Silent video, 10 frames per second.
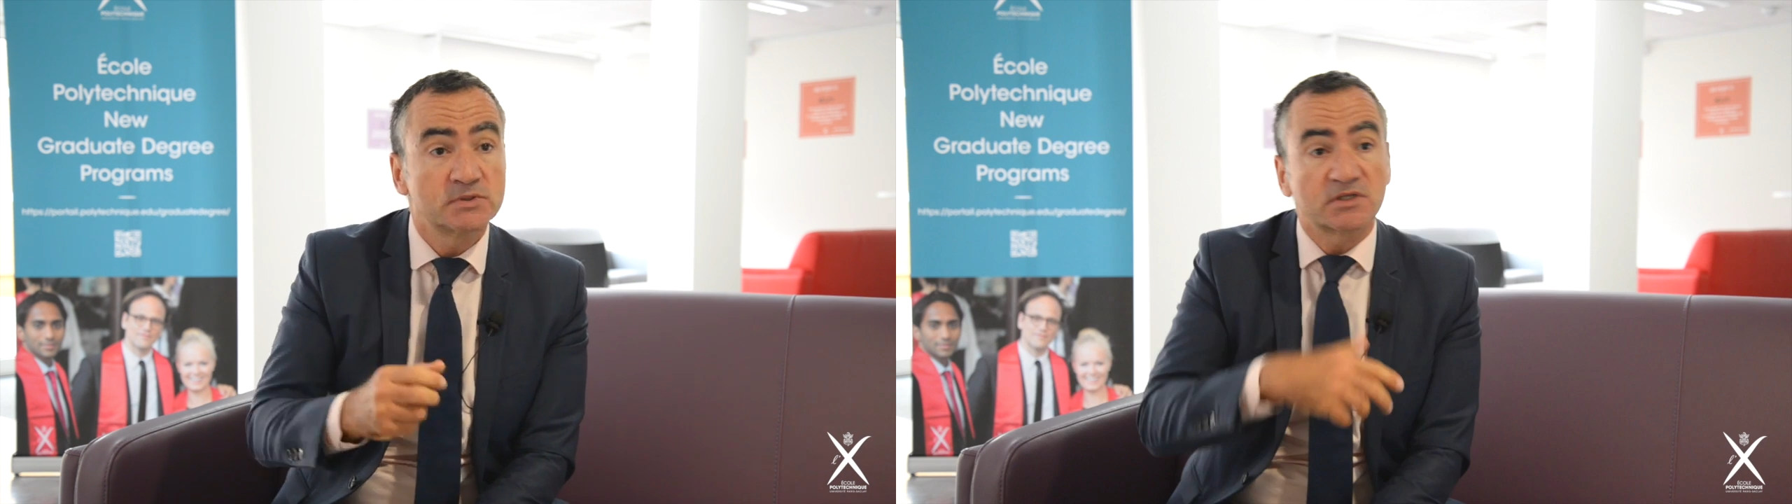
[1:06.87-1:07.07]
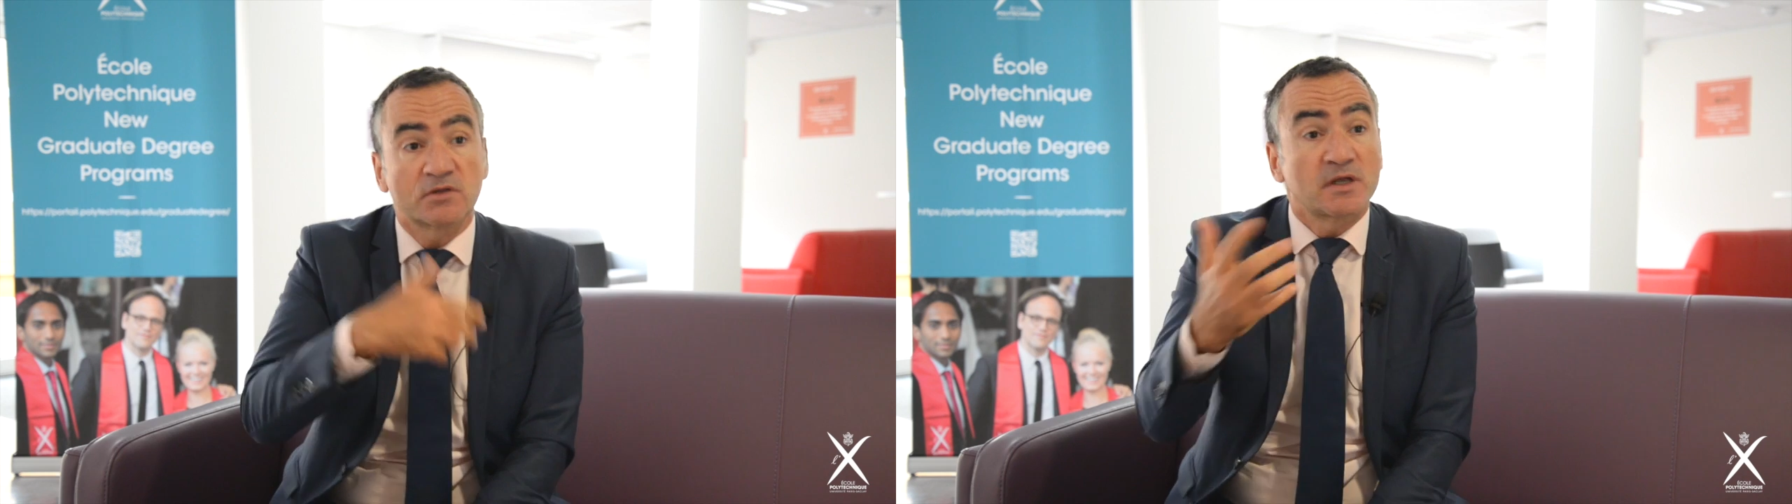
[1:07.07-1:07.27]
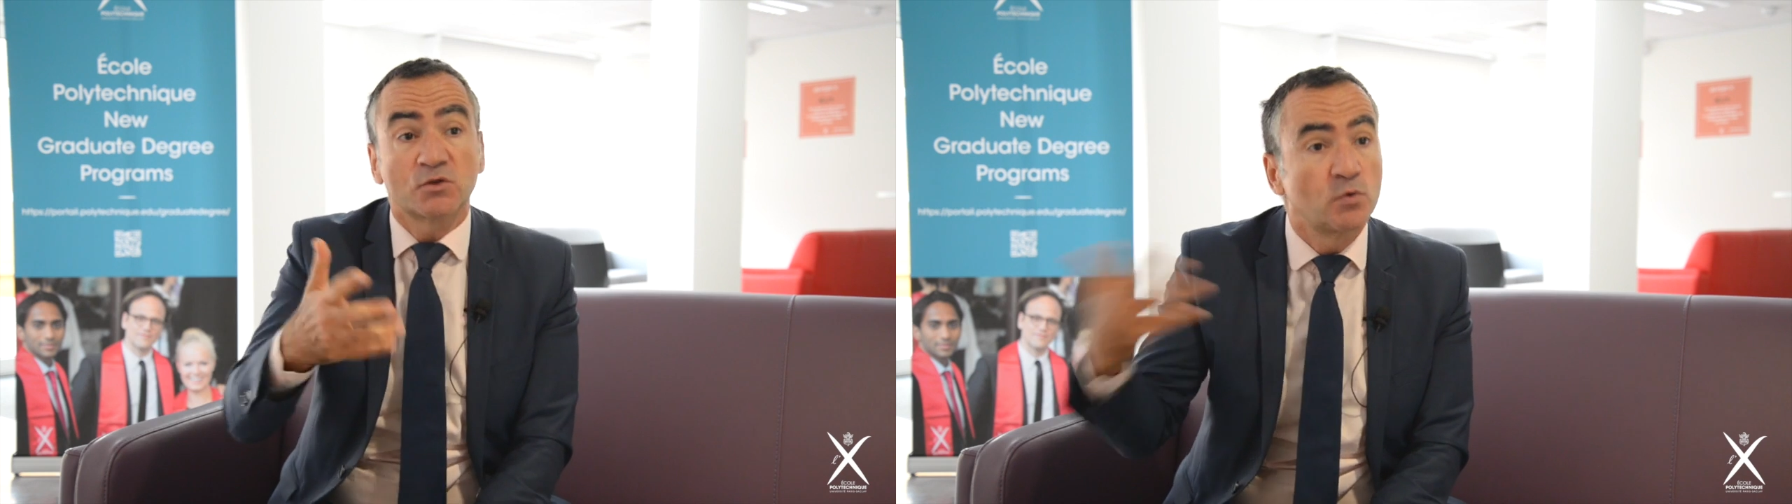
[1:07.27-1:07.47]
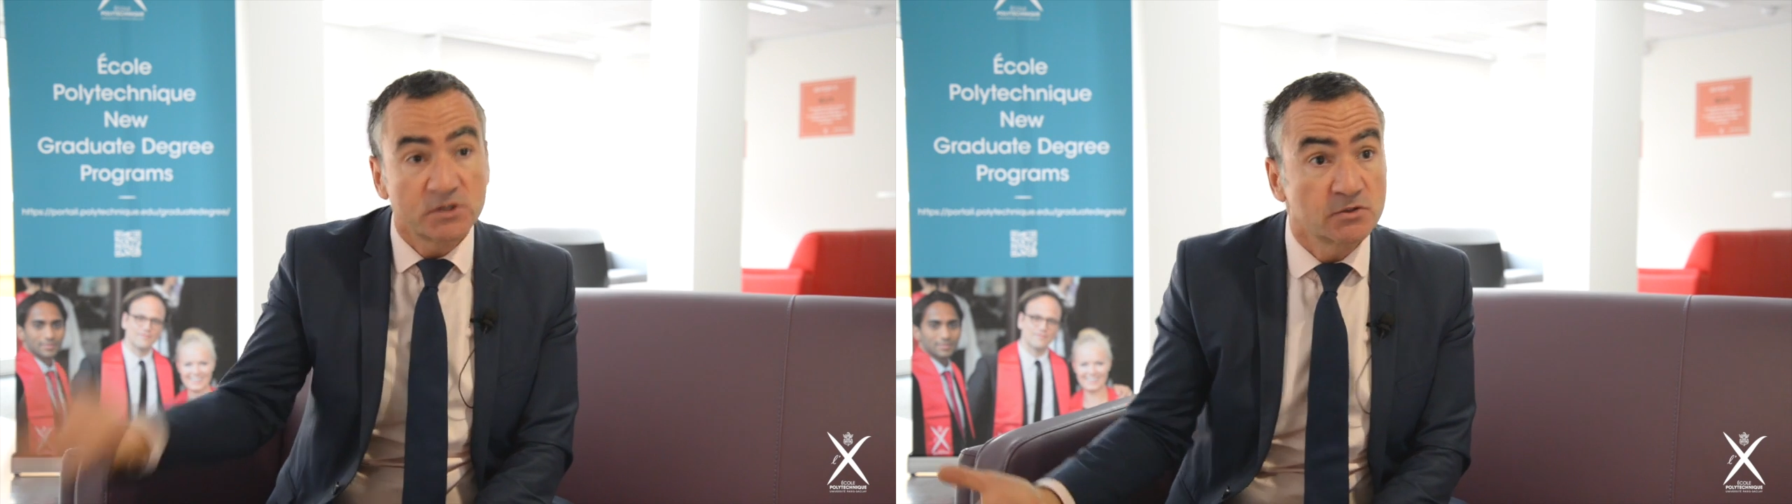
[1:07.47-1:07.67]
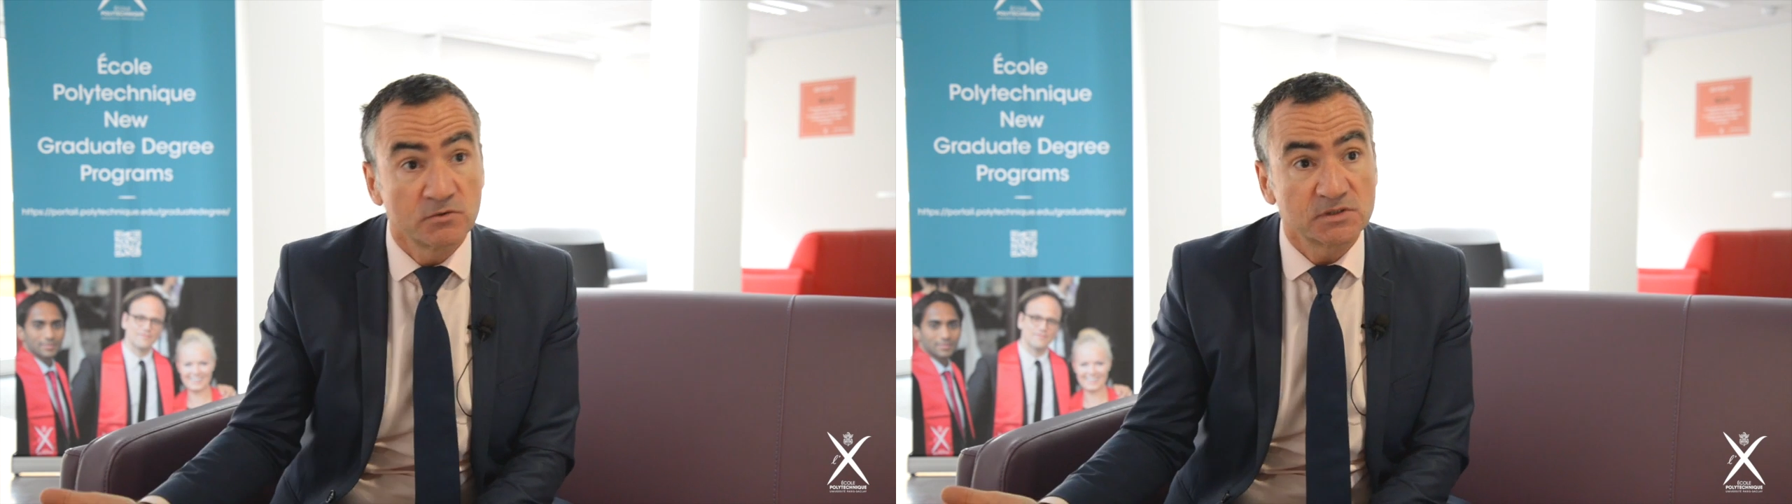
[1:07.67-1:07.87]
standard
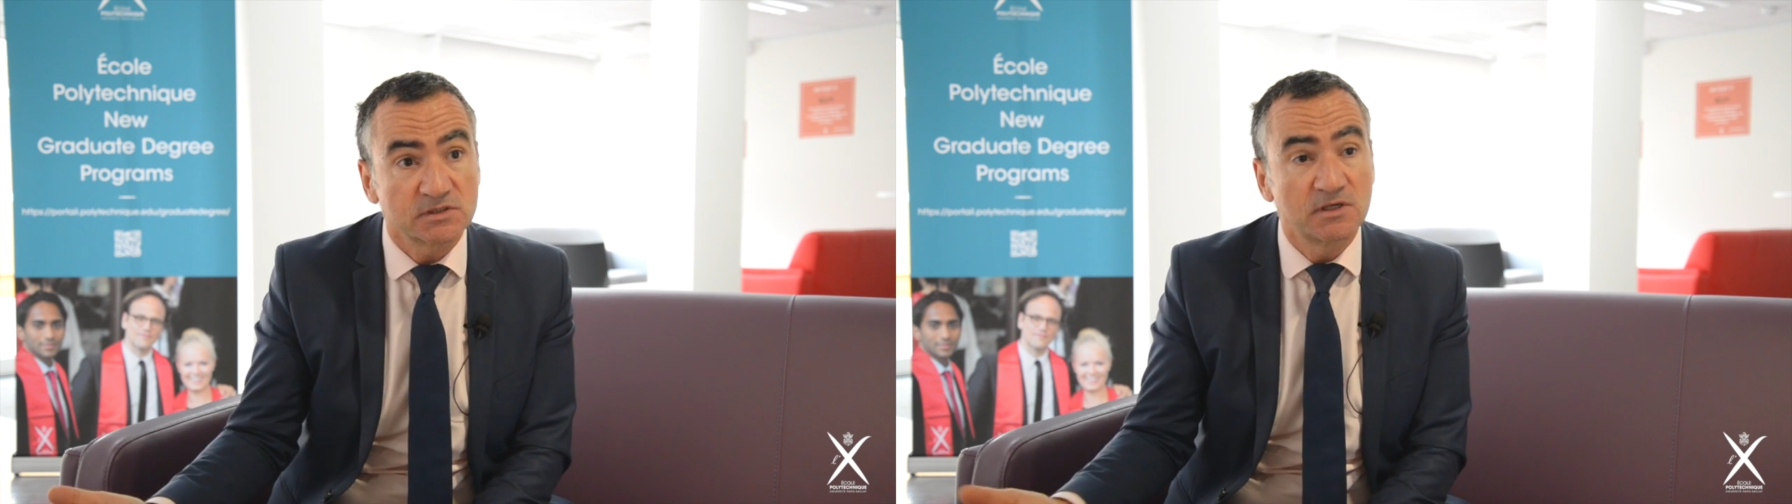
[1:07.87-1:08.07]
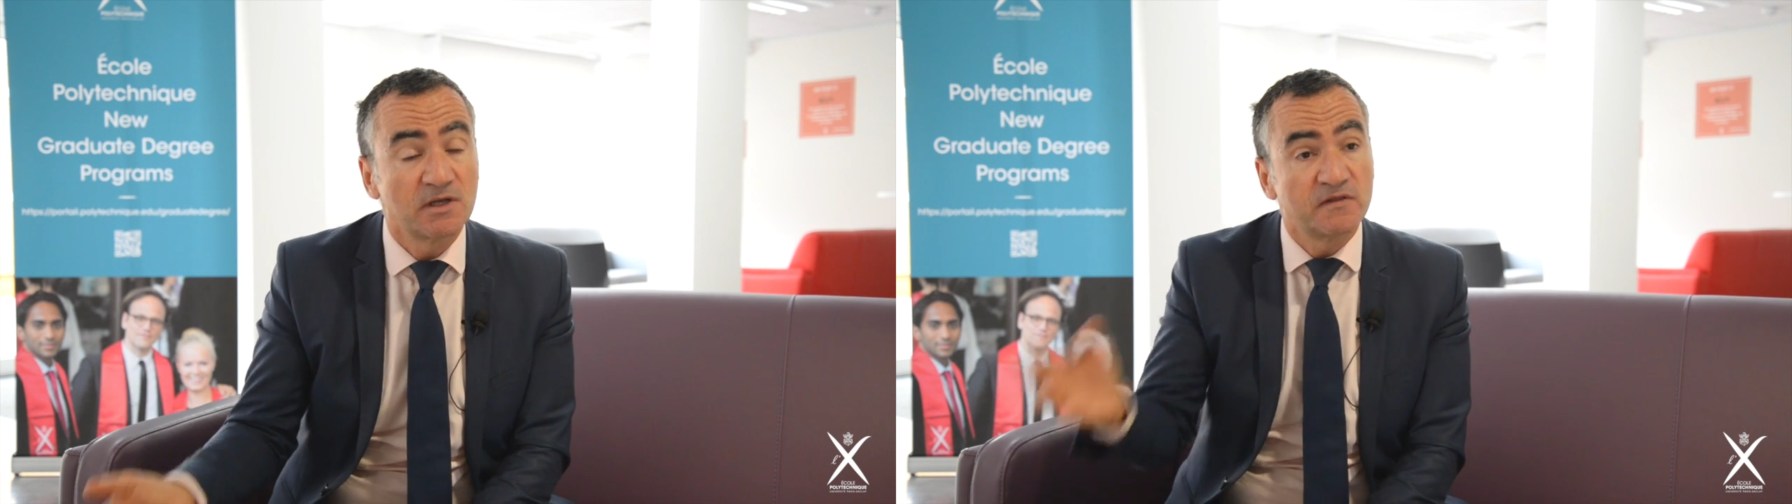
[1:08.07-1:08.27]
questions